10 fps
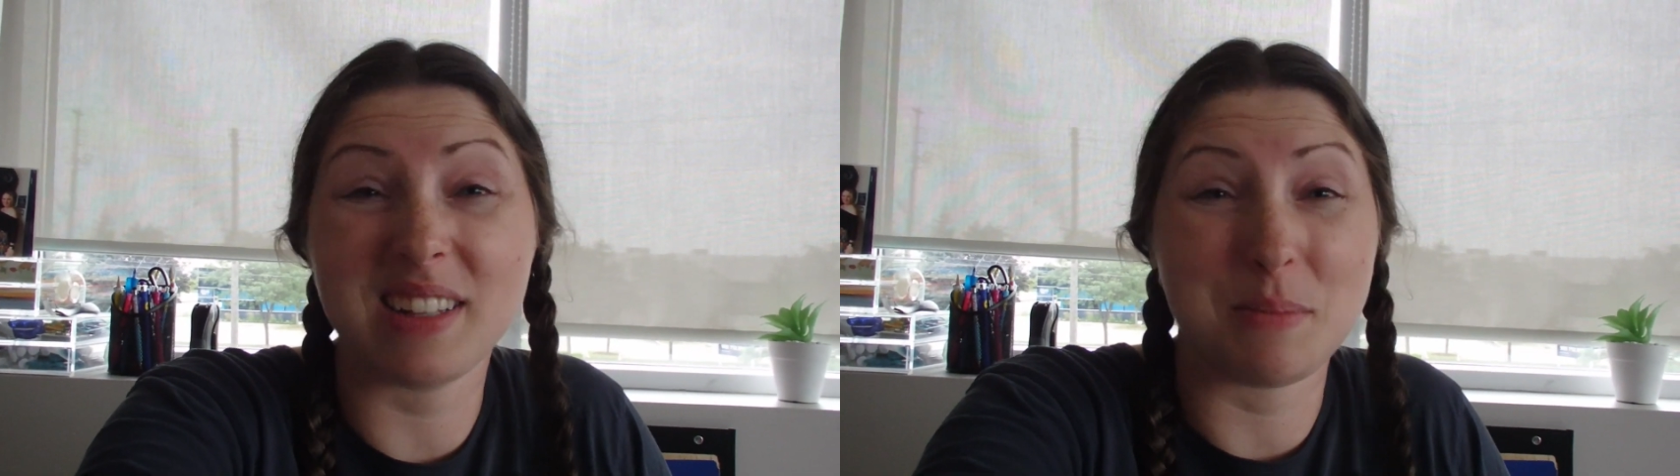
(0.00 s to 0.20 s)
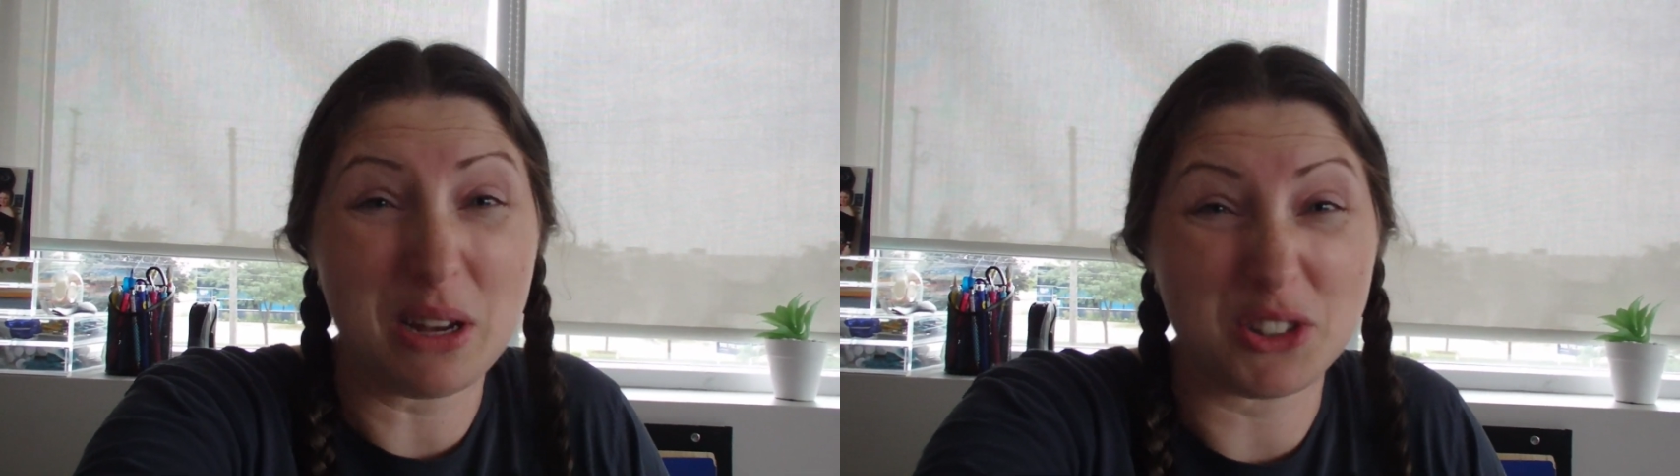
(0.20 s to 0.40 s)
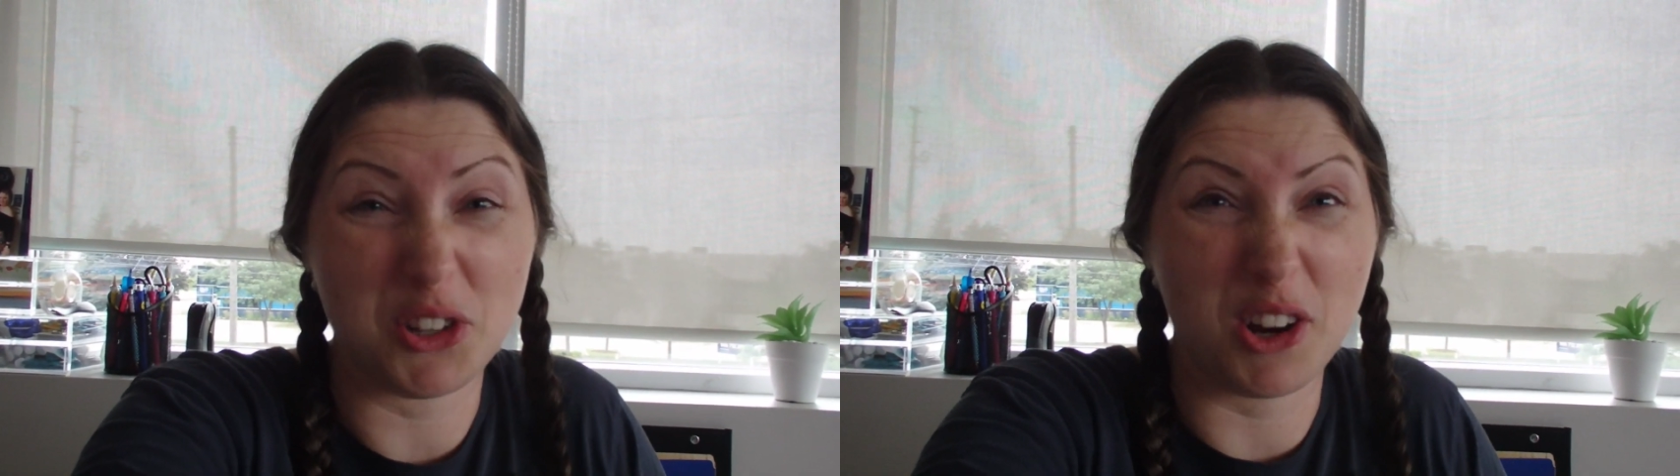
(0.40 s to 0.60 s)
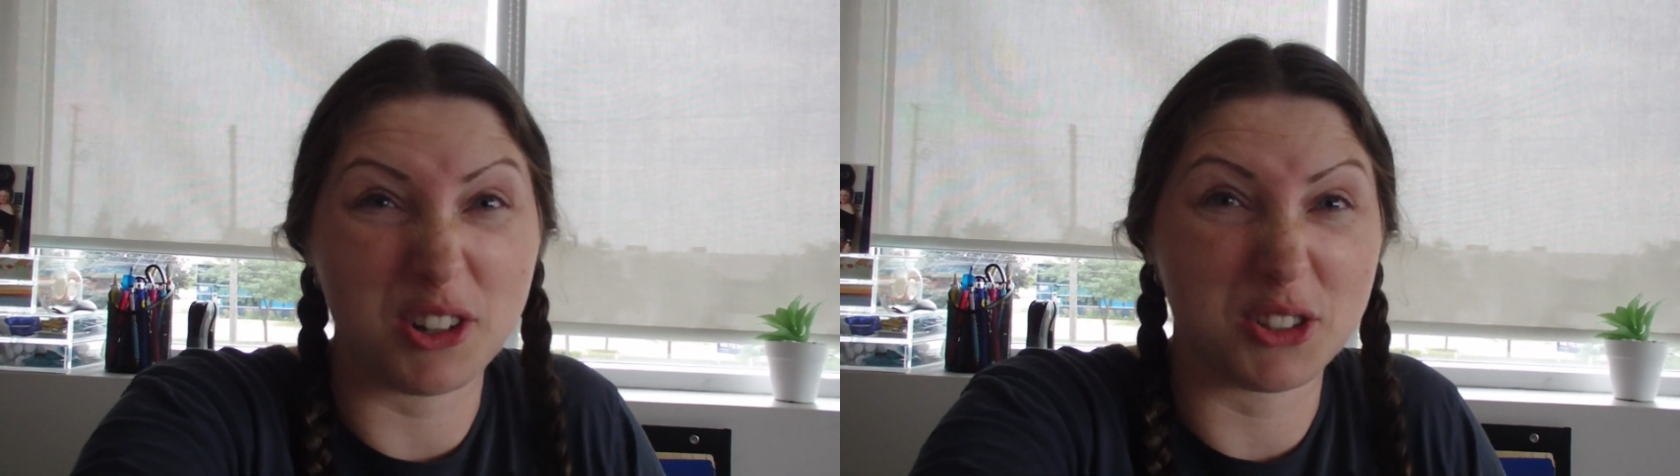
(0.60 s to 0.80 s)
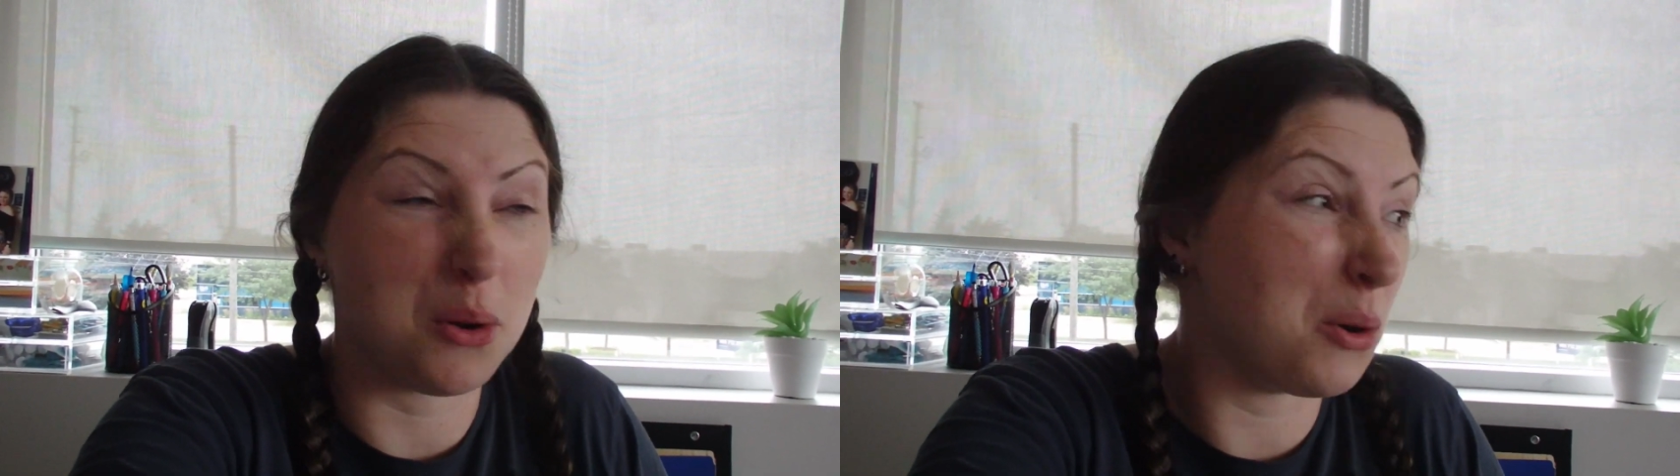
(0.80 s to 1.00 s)
I got some extra
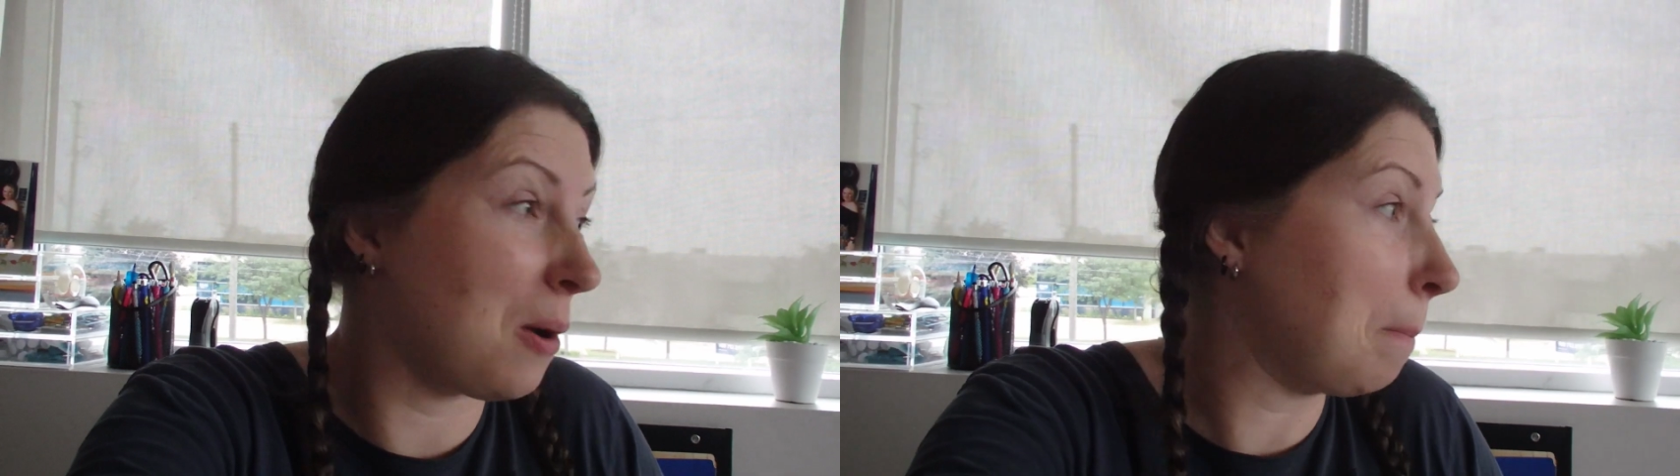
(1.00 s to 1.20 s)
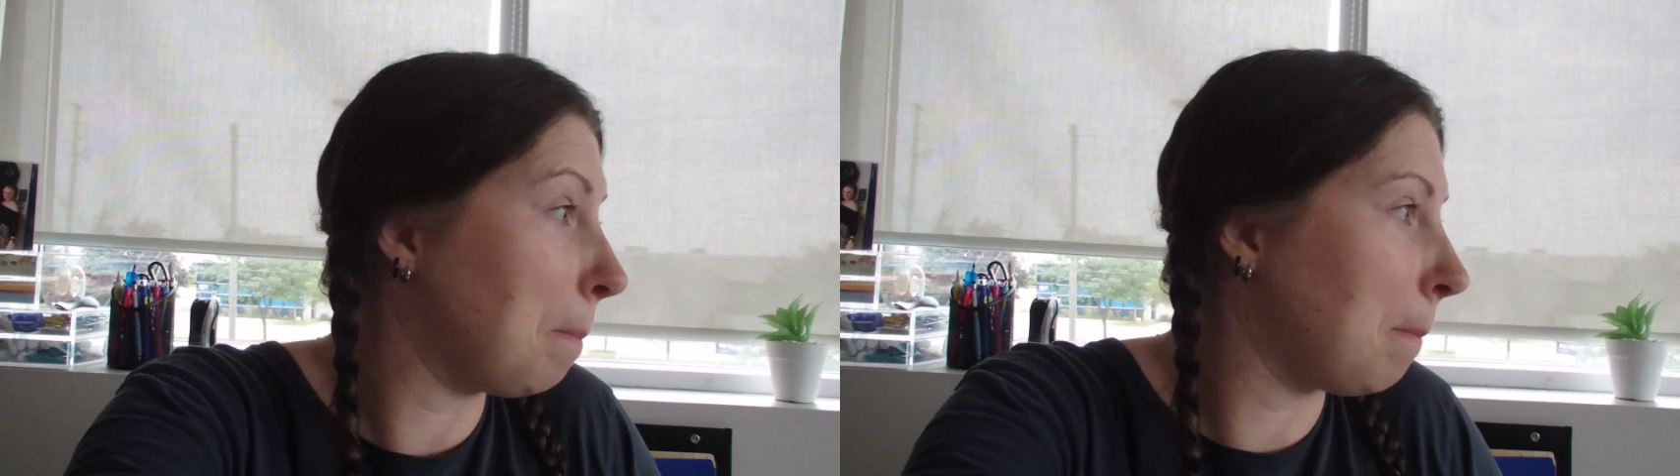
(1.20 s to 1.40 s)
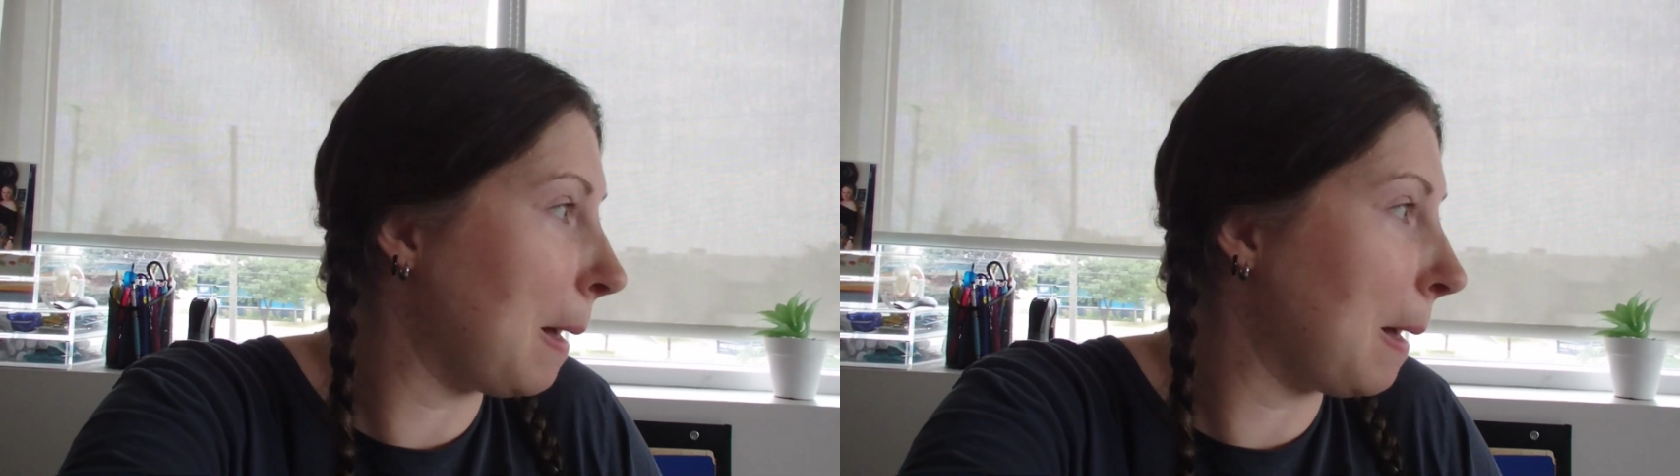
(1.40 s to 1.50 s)
lockers going on.